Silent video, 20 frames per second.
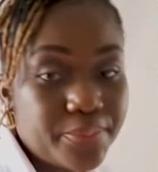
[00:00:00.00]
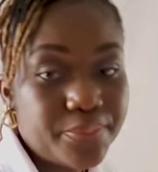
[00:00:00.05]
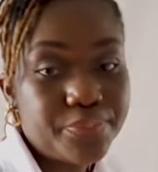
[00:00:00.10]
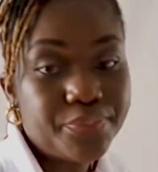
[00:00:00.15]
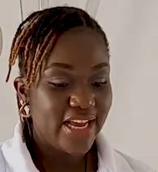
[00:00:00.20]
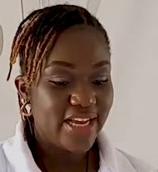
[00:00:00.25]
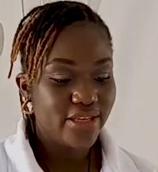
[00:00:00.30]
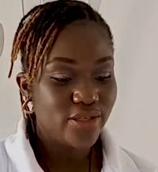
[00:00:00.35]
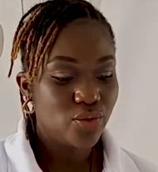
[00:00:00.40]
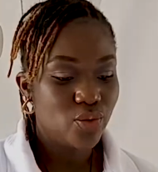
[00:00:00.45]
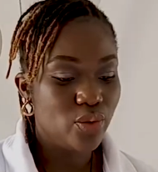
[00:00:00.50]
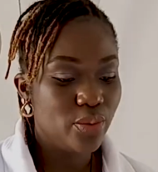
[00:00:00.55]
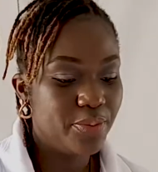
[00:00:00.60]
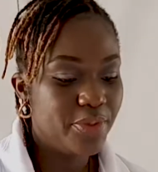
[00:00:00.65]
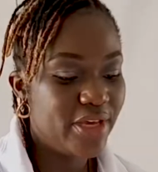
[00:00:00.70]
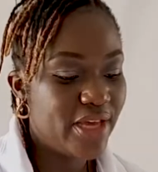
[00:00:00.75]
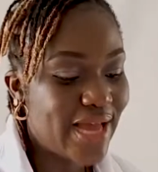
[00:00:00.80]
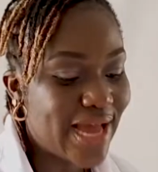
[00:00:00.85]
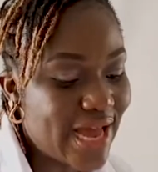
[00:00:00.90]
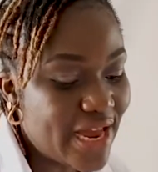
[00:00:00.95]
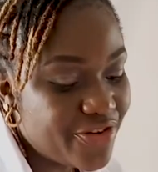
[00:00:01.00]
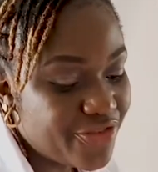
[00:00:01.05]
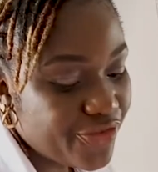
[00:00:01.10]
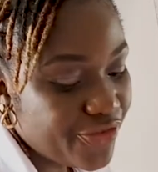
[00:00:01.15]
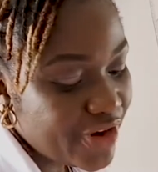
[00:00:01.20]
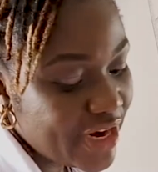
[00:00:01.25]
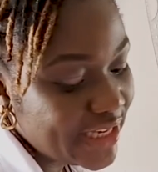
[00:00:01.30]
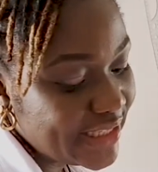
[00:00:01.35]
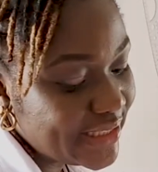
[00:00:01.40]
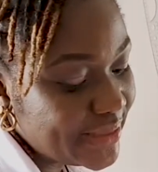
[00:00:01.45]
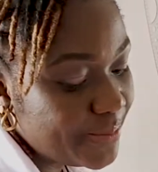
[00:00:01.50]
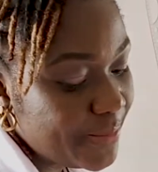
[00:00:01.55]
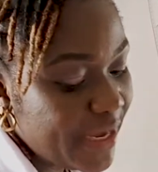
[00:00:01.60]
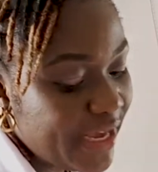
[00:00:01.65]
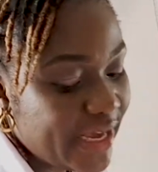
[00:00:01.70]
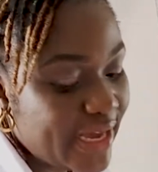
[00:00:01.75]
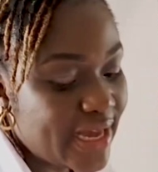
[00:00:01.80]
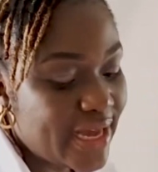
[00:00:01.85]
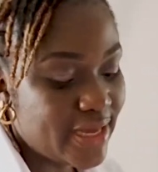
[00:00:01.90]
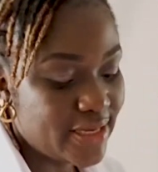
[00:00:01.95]
Next will be our
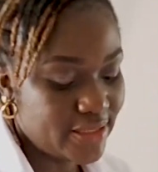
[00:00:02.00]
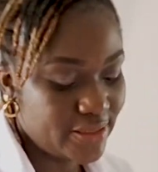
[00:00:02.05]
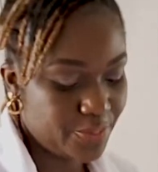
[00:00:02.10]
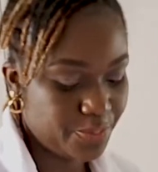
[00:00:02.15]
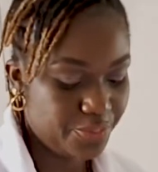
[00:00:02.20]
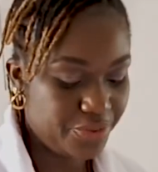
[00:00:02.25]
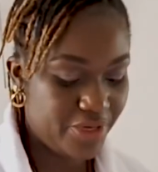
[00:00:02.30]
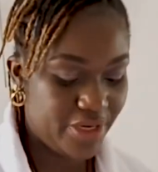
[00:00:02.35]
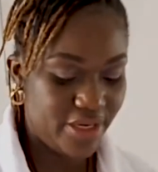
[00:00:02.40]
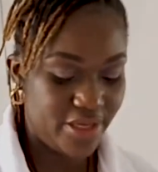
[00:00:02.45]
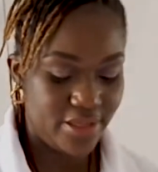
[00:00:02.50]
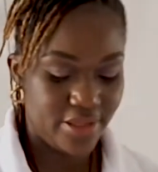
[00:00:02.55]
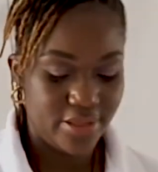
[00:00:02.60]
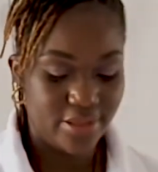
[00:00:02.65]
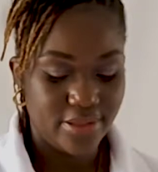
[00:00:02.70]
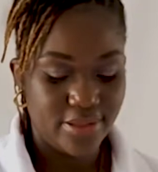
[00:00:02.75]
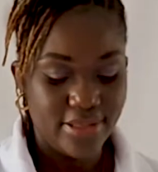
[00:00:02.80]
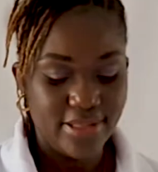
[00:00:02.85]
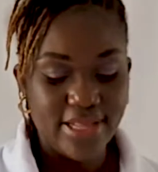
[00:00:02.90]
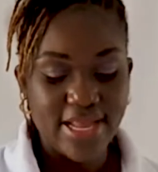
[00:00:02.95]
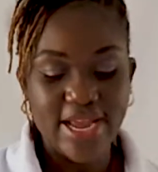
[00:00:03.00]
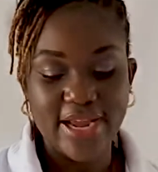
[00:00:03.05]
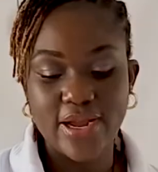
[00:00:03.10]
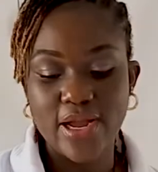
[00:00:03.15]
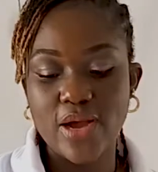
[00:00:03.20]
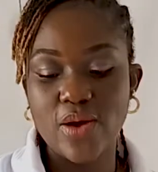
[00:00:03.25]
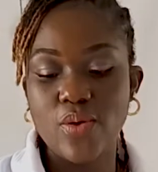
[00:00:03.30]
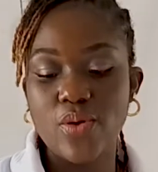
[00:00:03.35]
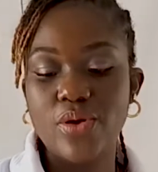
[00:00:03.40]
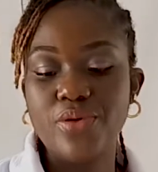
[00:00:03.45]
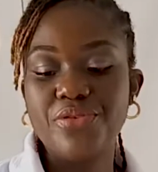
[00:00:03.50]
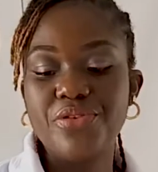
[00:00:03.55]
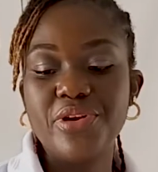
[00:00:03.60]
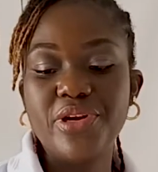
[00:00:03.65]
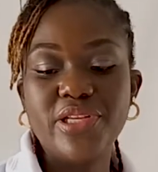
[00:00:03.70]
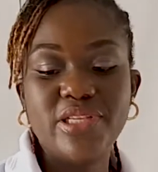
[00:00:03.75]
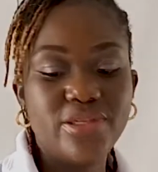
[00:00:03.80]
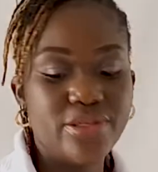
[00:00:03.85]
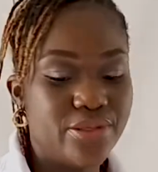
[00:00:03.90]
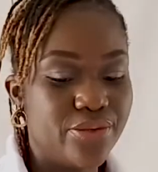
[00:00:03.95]
dressmakers pin. Like I
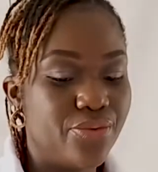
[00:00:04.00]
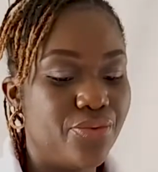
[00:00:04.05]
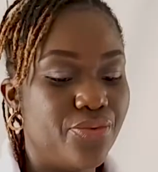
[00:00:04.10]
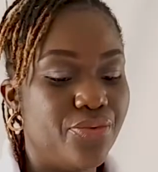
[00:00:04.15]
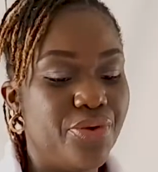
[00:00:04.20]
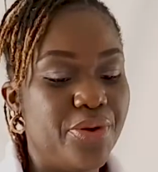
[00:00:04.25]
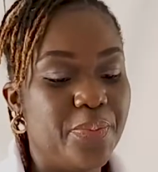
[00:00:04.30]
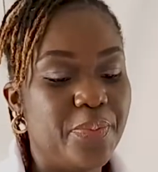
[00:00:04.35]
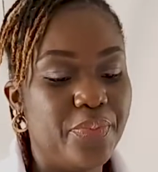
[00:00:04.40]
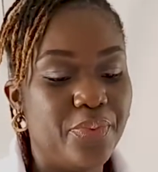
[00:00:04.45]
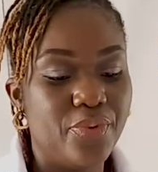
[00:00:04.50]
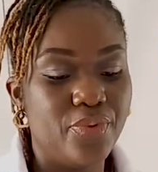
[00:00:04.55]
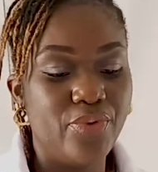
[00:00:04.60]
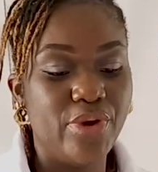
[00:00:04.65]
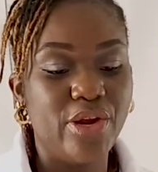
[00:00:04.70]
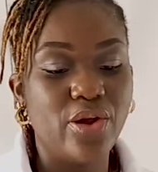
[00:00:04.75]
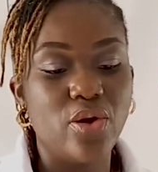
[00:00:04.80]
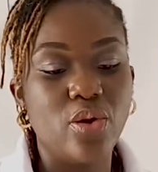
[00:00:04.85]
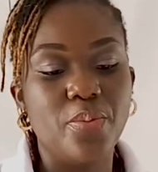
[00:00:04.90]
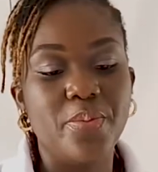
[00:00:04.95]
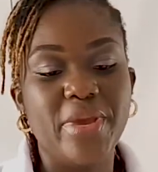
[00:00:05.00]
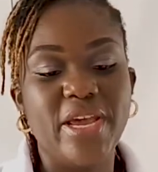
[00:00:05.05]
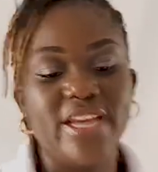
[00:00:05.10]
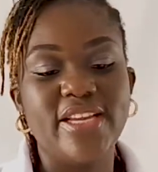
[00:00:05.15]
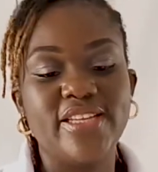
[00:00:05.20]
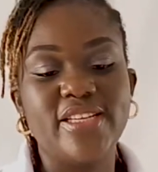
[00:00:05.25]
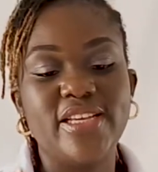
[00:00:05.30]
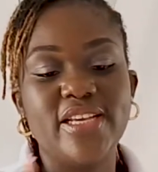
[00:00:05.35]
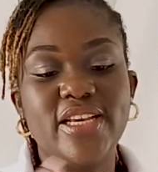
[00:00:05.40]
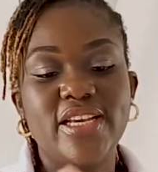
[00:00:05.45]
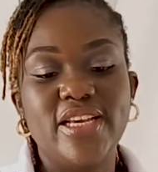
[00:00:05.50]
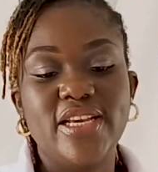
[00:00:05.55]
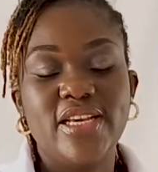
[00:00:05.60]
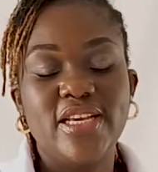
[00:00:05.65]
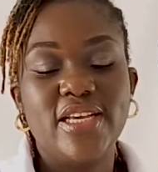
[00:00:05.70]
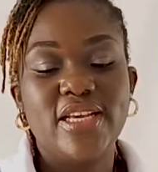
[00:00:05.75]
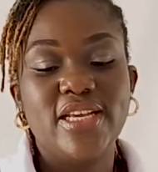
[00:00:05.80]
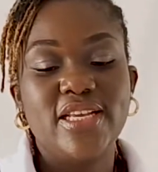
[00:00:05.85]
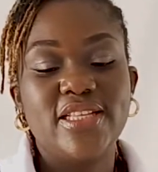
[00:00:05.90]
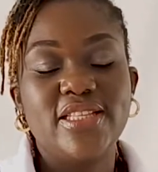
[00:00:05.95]
always recommend,
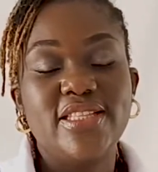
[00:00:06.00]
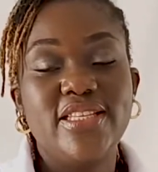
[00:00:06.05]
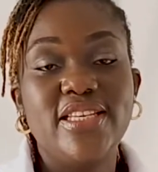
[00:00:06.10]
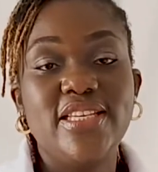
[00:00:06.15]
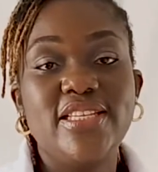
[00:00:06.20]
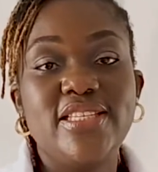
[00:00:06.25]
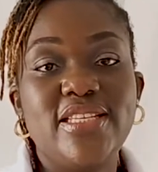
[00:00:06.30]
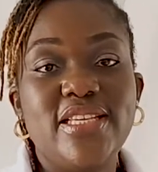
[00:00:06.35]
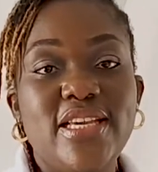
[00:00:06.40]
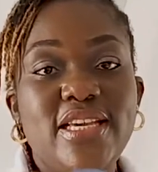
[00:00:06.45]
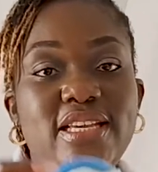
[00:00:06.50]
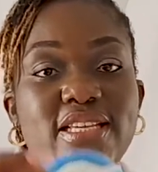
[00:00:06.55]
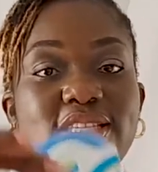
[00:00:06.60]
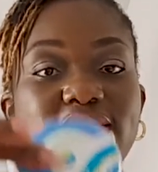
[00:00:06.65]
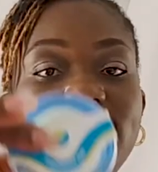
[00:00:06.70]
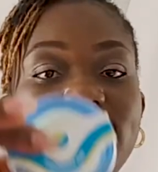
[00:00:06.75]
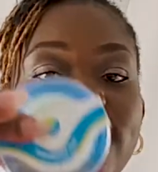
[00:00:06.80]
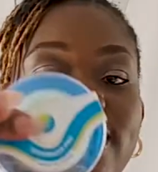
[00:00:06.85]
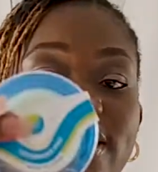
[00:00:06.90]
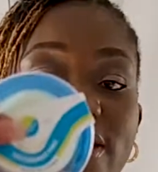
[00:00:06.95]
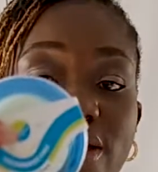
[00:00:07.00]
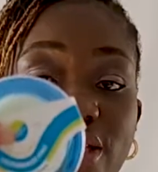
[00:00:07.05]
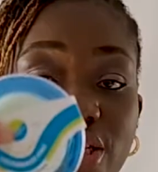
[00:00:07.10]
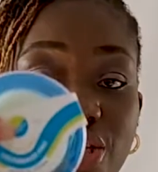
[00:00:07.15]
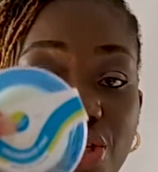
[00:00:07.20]
this is the